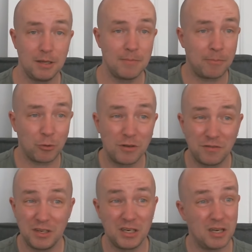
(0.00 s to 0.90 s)
in my pre
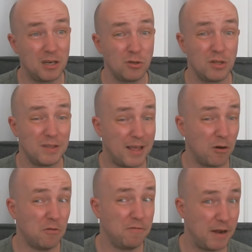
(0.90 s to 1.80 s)
video, they
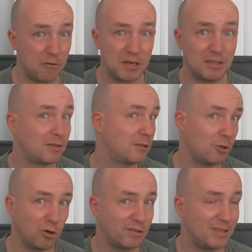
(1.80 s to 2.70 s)
were very
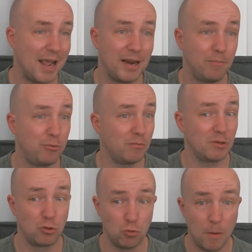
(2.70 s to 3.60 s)
stock standard, pretty
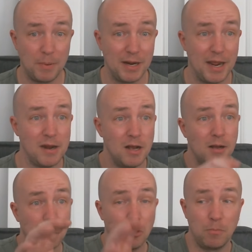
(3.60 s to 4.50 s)
much drop it in,
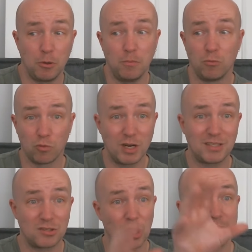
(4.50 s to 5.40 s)
boom, boom,
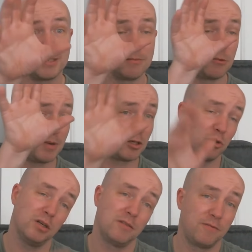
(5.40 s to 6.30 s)
resize it to make
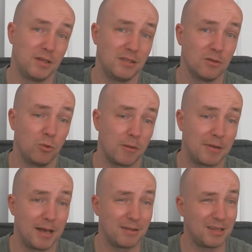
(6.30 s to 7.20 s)
sure it fits in the
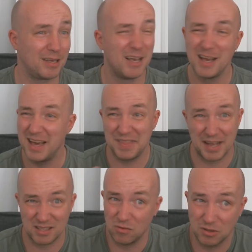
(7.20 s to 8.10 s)
webcam thing, and
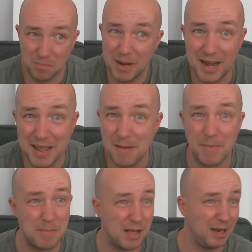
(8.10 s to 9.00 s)
that was about it.
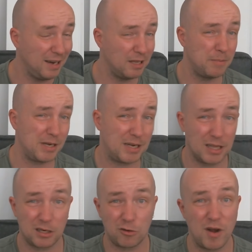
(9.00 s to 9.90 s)
Maybe a little bit of
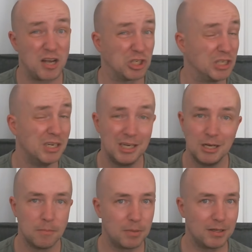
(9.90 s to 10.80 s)
color correction,
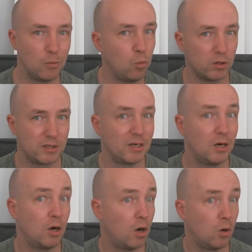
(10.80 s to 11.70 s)
but there wasn't
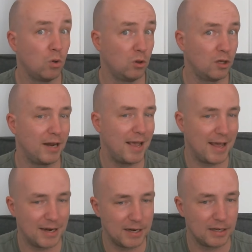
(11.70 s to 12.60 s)
a whole lot of
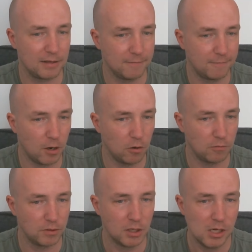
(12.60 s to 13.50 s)
editing
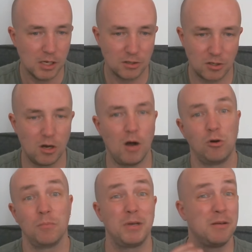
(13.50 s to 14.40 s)
involved. So I
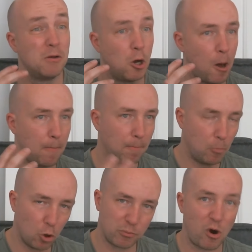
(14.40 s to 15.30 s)
wanna be
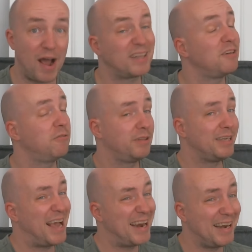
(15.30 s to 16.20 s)
more proactive with
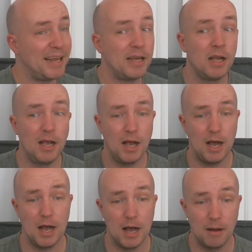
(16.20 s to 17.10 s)
the editing,
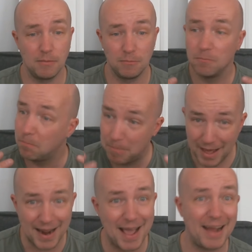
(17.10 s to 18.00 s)
uh,
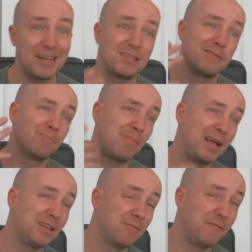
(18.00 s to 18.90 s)
better edits,
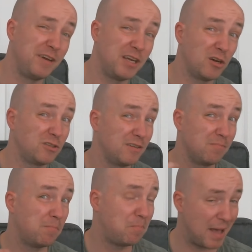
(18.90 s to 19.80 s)
making the videos
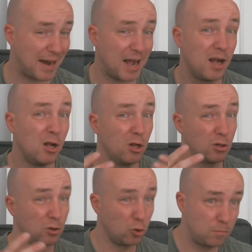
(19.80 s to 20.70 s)
better,
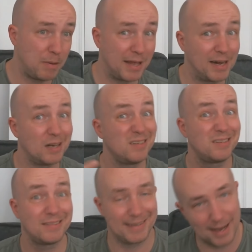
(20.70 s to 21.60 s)
look better,
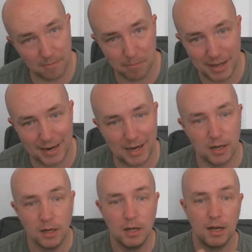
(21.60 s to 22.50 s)
sound
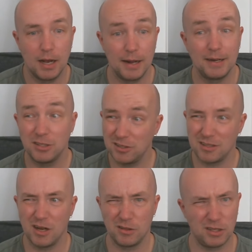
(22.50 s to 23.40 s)
better, uh, and
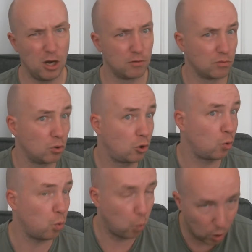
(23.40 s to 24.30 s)
just the overall
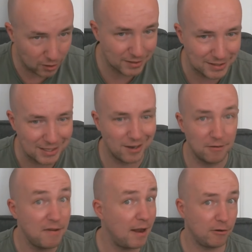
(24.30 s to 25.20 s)
quality
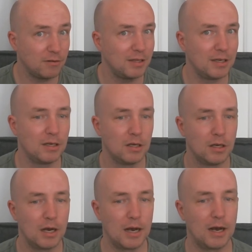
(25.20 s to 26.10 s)
of everything
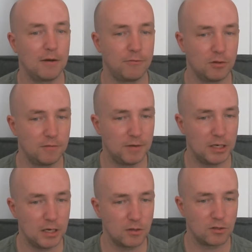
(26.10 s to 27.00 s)
uh, for the
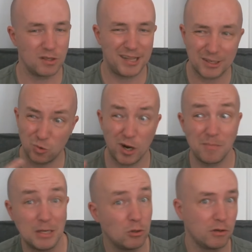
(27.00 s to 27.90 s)
video. So that's what
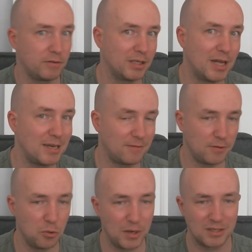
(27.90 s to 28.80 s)
I've been doing for the last
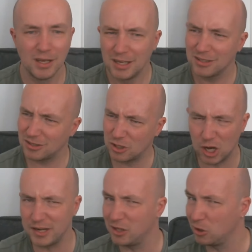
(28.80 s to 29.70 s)
few weeks, just
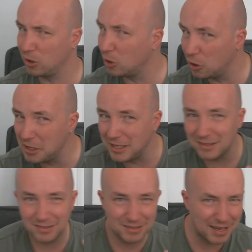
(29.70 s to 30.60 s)
kind of
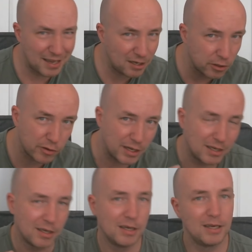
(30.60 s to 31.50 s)
learning, tinkering,